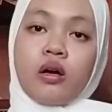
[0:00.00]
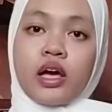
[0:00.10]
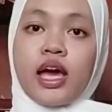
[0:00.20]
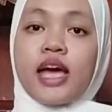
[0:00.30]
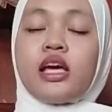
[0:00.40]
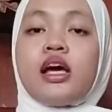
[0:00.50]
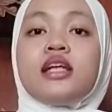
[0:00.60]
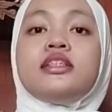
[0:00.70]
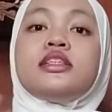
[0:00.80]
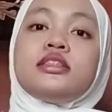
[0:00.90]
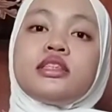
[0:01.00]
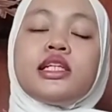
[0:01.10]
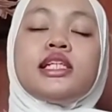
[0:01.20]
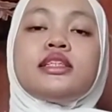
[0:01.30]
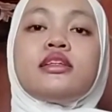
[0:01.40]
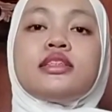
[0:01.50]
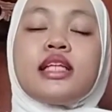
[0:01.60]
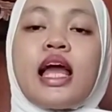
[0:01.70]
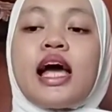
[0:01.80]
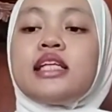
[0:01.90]
Okay, the third
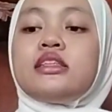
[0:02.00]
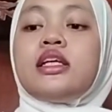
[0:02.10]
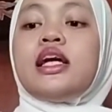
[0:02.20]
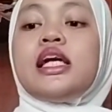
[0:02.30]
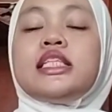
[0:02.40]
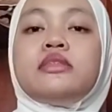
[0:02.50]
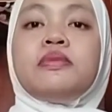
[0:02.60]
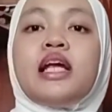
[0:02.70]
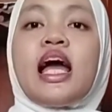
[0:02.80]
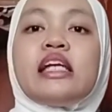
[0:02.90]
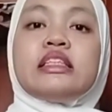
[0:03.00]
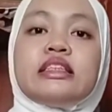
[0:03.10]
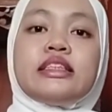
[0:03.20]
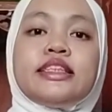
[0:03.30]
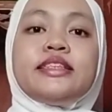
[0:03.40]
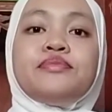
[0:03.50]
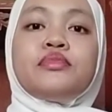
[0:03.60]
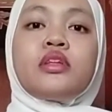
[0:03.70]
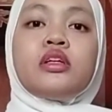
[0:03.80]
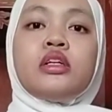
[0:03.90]
slide is politeness.
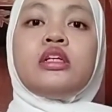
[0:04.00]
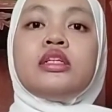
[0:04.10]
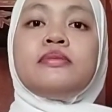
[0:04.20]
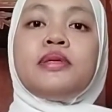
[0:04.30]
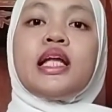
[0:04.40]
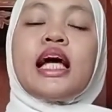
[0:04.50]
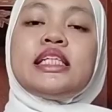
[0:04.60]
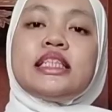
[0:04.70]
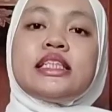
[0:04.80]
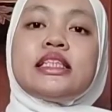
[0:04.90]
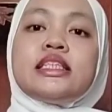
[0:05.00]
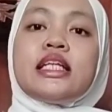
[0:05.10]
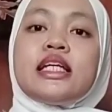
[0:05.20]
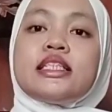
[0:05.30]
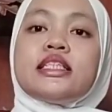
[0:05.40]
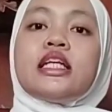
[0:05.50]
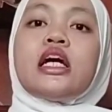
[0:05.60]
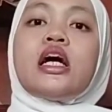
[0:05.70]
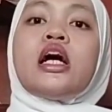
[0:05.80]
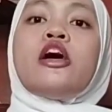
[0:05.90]
Politeness is
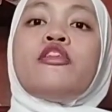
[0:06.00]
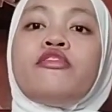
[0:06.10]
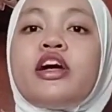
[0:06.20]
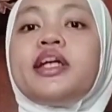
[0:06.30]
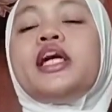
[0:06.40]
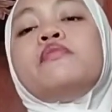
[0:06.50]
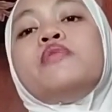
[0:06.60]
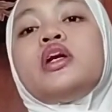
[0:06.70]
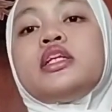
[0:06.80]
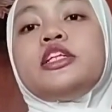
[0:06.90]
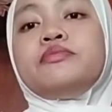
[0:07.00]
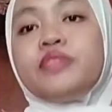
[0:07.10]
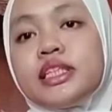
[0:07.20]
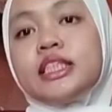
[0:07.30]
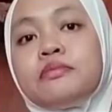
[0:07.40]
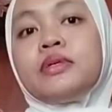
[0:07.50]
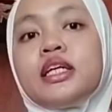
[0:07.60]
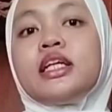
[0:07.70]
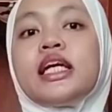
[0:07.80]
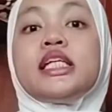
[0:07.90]
a very important
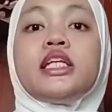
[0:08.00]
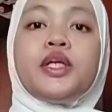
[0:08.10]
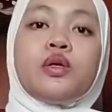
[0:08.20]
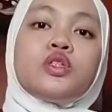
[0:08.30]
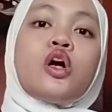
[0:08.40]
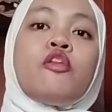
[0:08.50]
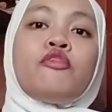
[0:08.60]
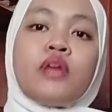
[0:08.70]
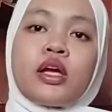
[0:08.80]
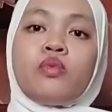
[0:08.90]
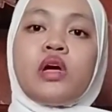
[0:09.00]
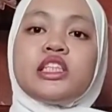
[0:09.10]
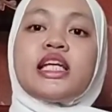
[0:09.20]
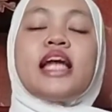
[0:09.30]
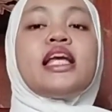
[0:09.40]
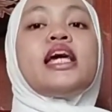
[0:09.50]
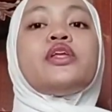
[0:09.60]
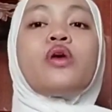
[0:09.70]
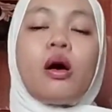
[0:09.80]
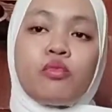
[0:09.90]
principle in the use of language and
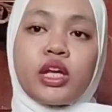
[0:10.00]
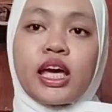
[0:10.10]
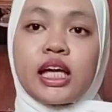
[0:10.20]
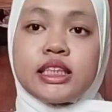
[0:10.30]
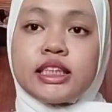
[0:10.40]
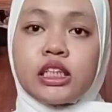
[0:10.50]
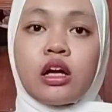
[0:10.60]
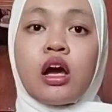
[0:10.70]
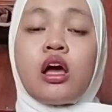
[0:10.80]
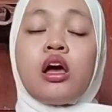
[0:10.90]
in communication.